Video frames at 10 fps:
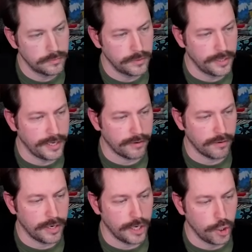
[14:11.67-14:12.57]
Get
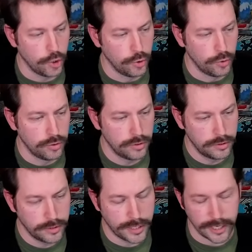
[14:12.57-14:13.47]
rid of you.
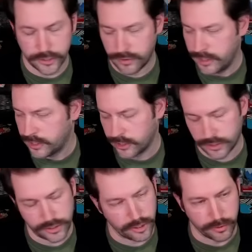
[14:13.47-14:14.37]
Gosh, Greninja's
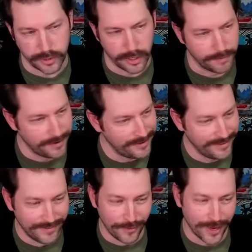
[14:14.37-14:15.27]
so dumb.
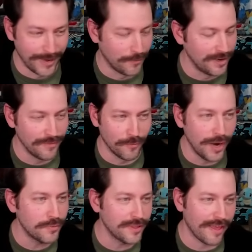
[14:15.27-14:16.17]

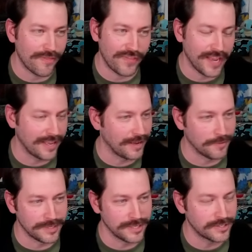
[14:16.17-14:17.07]
What were they thinking
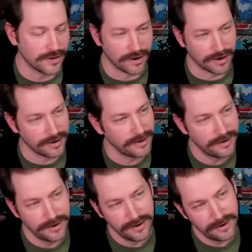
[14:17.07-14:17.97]
with this card?
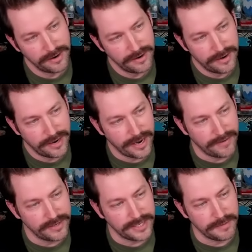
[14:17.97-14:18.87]

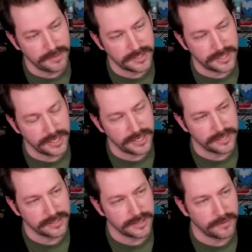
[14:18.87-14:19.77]
Every time you see it,
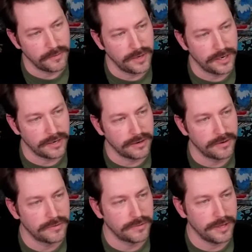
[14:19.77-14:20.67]
you're just like, what on
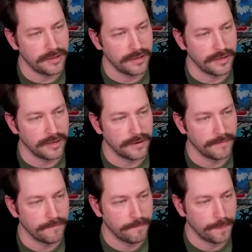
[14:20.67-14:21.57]
earth were they thinking?
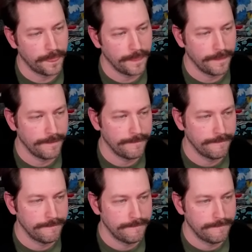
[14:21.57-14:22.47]

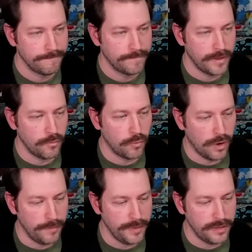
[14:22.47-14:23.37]
They
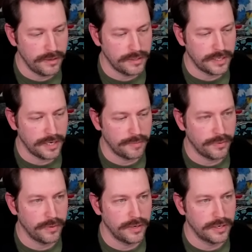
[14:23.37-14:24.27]
want me to attack
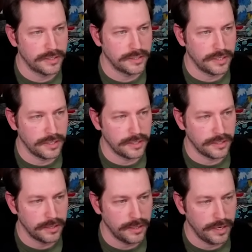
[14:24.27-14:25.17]
Porygon Z. Yeah,